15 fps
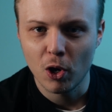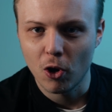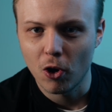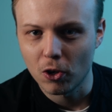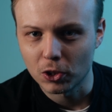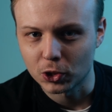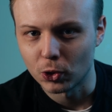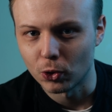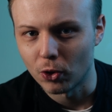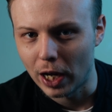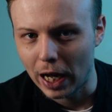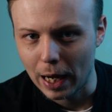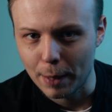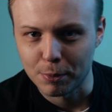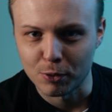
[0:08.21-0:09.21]
hardcore
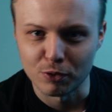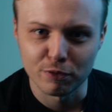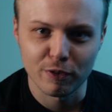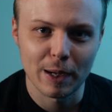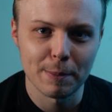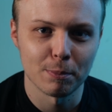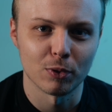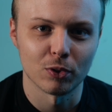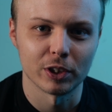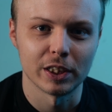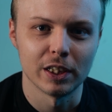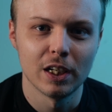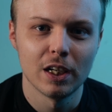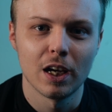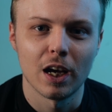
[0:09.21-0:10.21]
Apple fanboy,
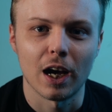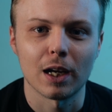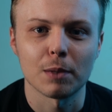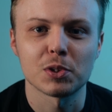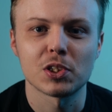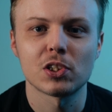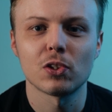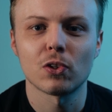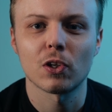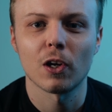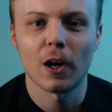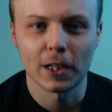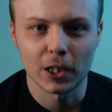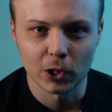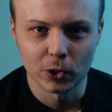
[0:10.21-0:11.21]
and I'm stuck
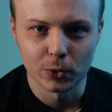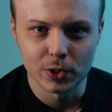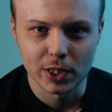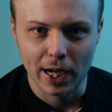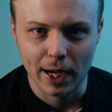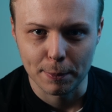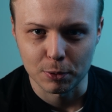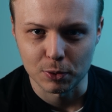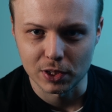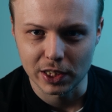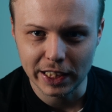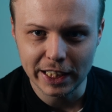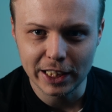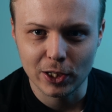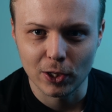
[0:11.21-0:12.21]
like glue to Apple's
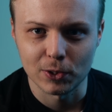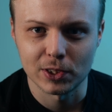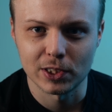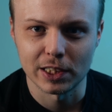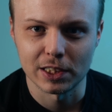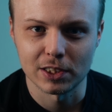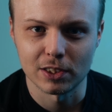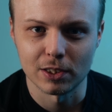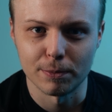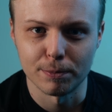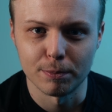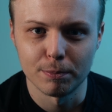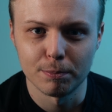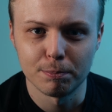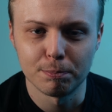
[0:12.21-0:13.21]
ecosystem,
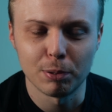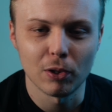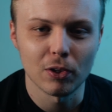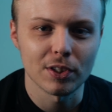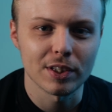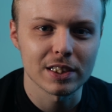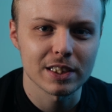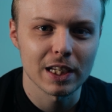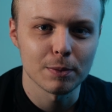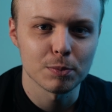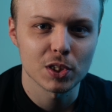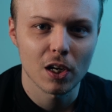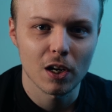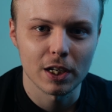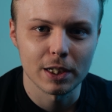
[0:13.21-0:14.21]
but at the same
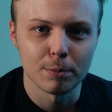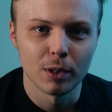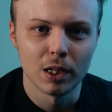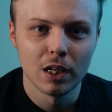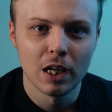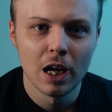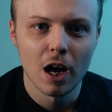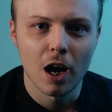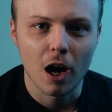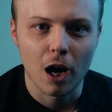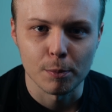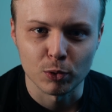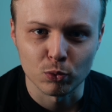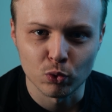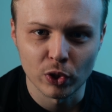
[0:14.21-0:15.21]
time,
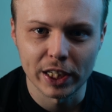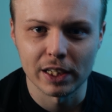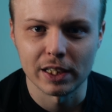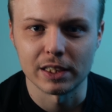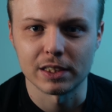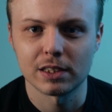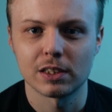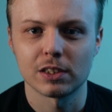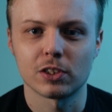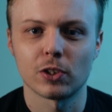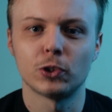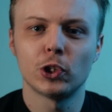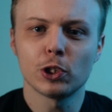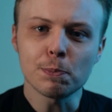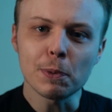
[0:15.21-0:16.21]
I'm a realist,
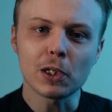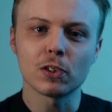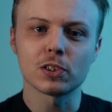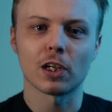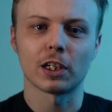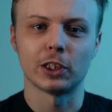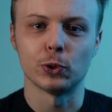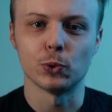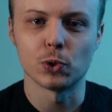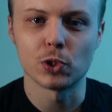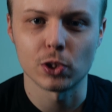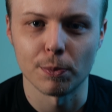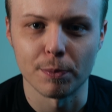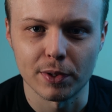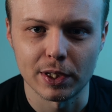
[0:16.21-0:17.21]
so just because I use
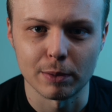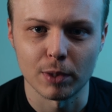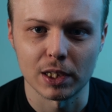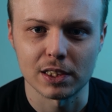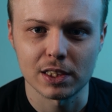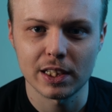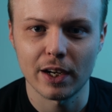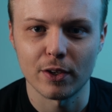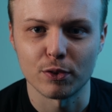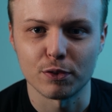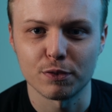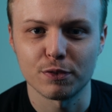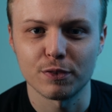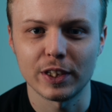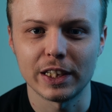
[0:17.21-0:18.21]
something
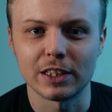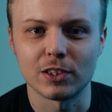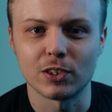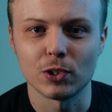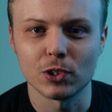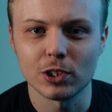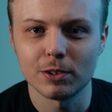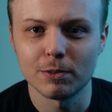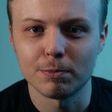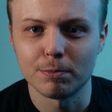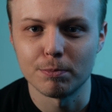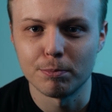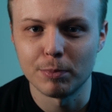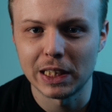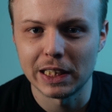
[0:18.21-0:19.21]
myself, it
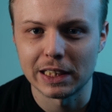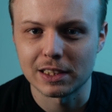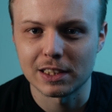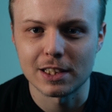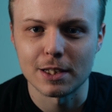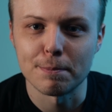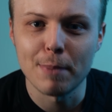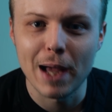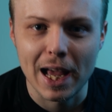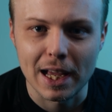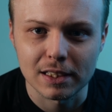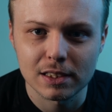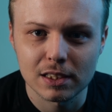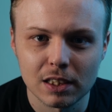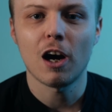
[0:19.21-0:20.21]
doesn't mean it's the
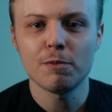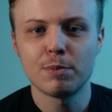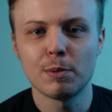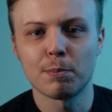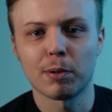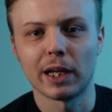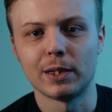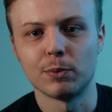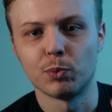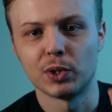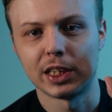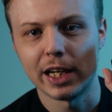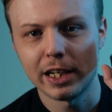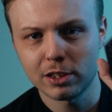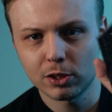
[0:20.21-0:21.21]
best. I've been playing
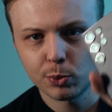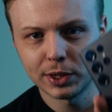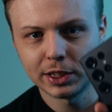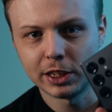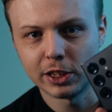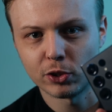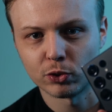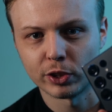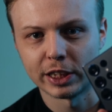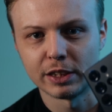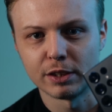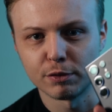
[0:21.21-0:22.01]
with the S twenty-three